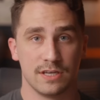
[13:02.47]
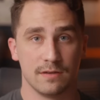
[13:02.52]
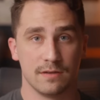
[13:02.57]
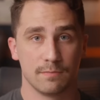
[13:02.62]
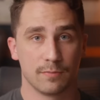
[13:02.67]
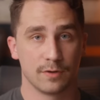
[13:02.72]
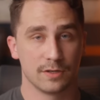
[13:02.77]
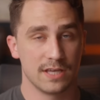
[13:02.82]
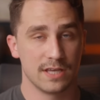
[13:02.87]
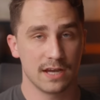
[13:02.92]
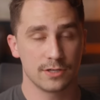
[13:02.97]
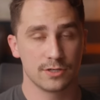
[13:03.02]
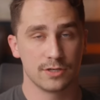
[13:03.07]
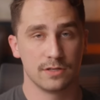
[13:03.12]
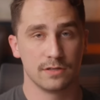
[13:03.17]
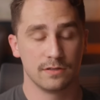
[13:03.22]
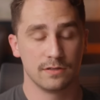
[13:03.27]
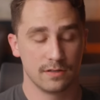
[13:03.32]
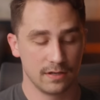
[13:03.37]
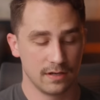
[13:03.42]

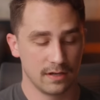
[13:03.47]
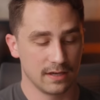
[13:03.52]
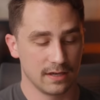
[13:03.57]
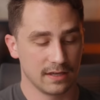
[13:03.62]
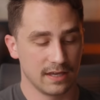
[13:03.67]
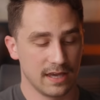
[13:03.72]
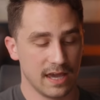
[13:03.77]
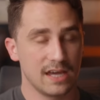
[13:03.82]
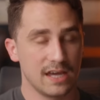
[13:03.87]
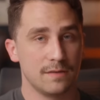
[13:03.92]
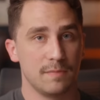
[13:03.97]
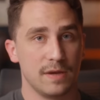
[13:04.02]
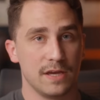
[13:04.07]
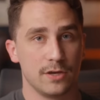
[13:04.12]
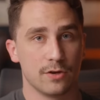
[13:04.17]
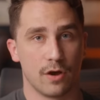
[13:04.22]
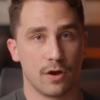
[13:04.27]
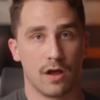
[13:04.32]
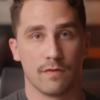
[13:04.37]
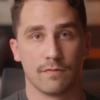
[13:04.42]
protection can make
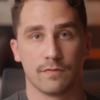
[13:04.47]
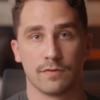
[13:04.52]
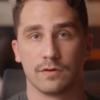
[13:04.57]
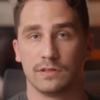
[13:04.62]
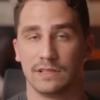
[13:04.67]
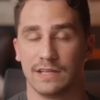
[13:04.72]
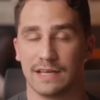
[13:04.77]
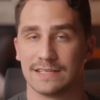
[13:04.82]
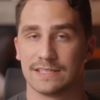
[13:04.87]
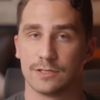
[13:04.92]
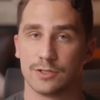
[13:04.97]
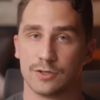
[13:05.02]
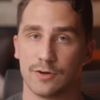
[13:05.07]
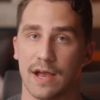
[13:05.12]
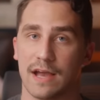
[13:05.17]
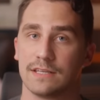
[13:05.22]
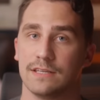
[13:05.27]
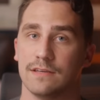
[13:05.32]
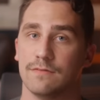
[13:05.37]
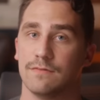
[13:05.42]
your offer less
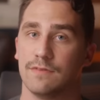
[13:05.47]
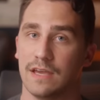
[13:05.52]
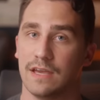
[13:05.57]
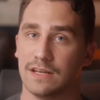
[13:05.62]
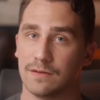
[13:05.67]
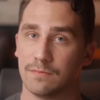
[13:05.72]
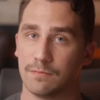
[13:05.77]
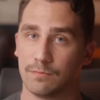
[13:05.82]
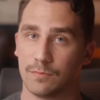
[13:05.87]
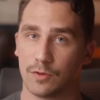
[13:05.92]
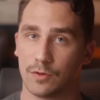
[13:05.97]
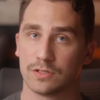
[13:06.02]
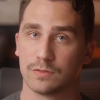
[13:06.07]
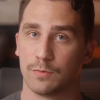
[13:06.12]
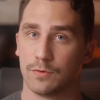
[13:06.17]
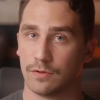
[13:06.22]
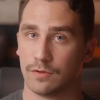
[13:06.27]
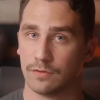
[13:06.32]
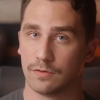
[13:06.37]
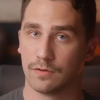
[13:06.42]
attractive in a
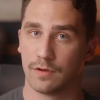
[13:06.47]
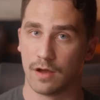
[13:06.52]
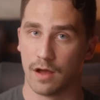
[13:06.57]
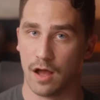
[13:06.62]
multiple